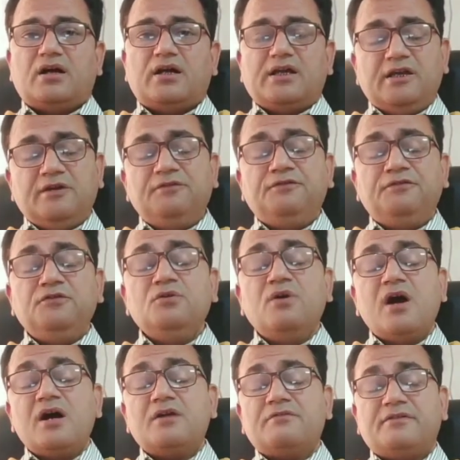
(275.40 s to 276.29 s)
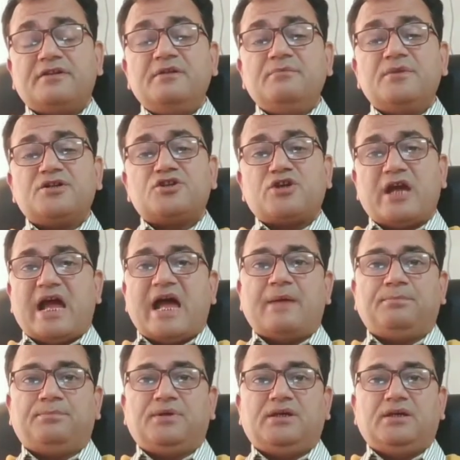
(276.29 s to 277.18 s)
if you are very much
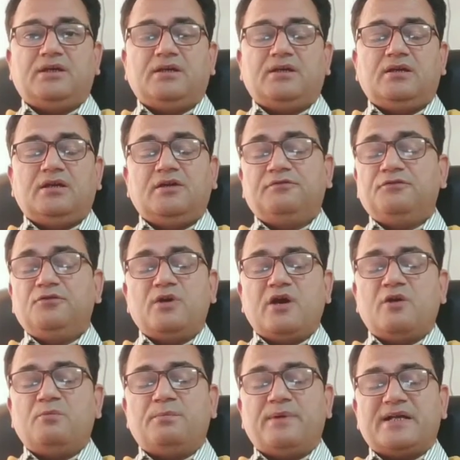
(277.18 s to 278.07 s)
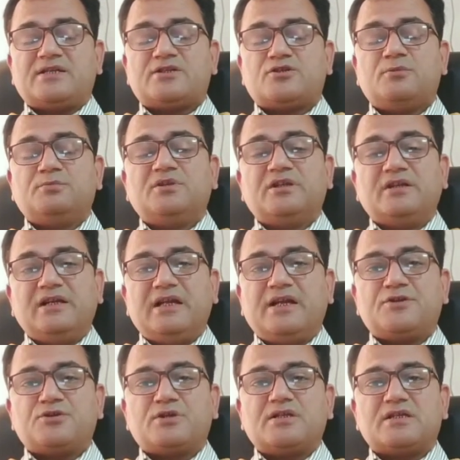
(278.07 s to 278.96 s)
happy, if you have best of the
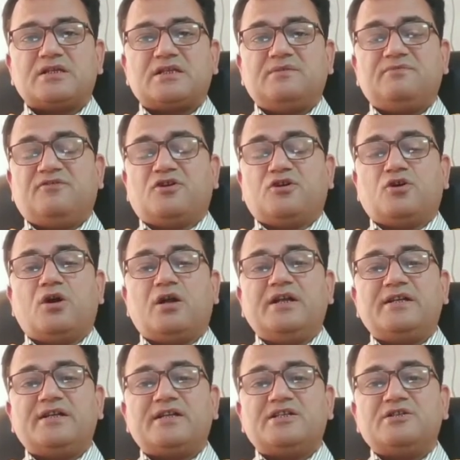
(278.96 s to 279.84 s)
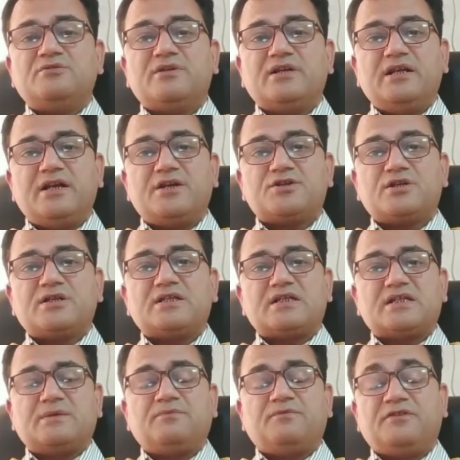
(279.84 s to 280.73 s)
relationship or qualitative
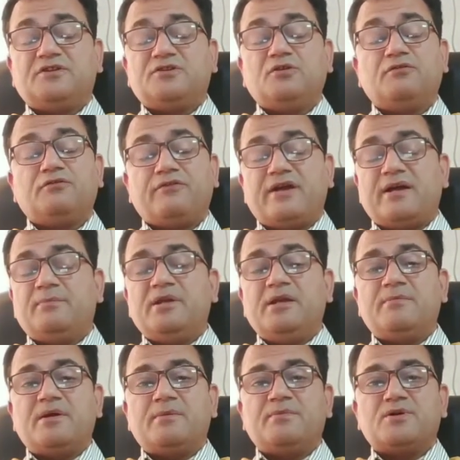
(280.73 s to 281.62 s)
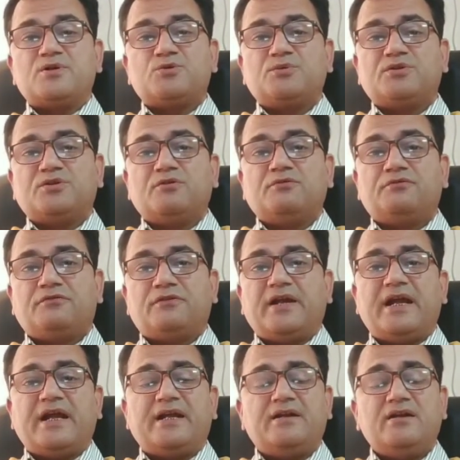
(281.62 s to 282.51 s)
relationship with your family members, with your
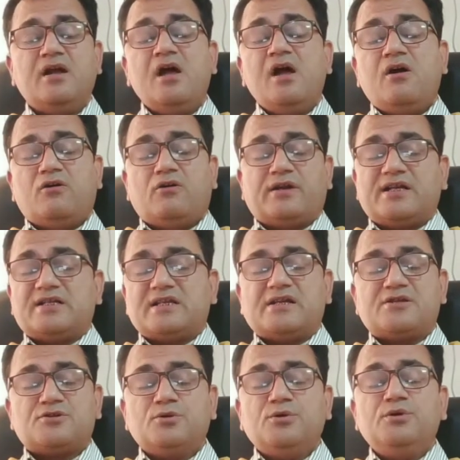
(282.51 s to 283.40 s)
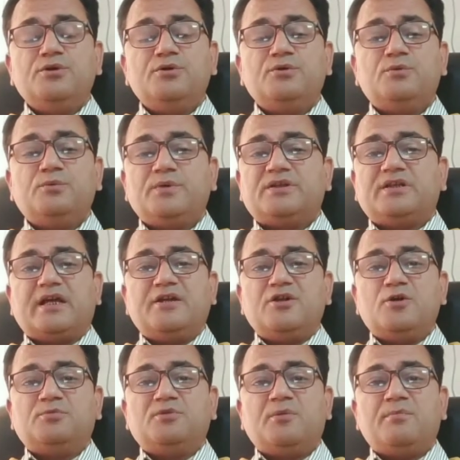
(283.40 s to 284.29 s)
friend, or as I told you, with
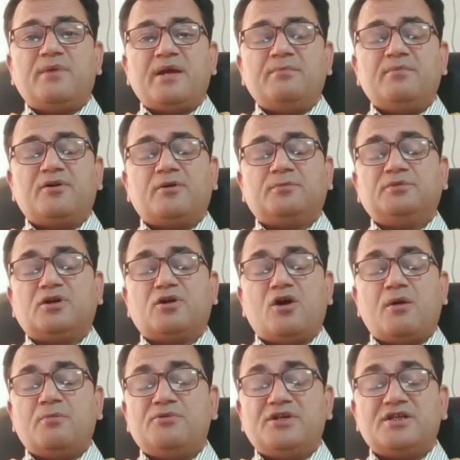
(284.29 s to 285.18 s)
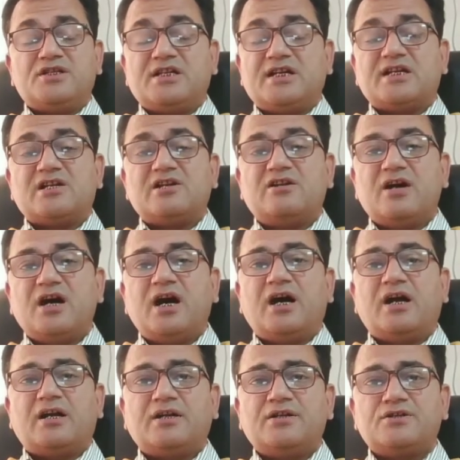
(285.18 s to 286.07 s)
any of the member of the community at
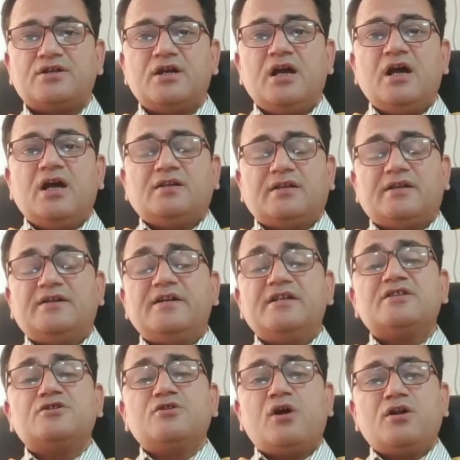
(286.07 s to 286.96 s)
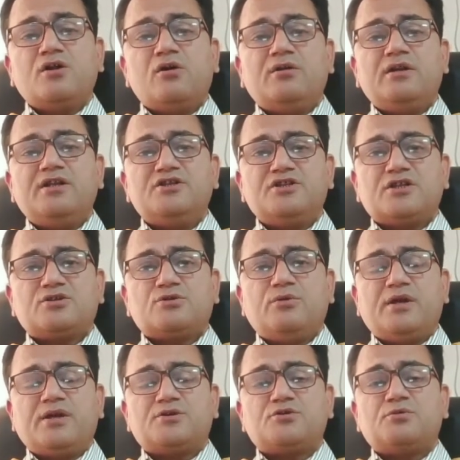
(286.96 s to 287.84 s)
large, then it is not only just
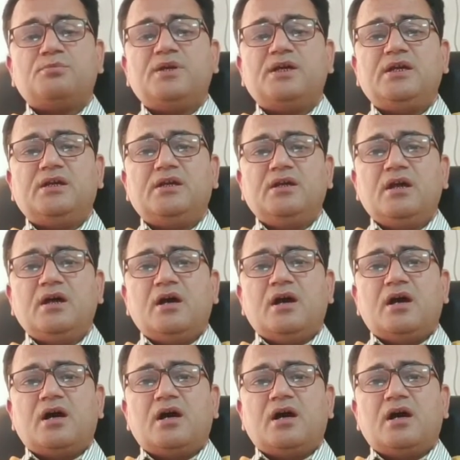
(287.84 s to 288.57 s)
going to be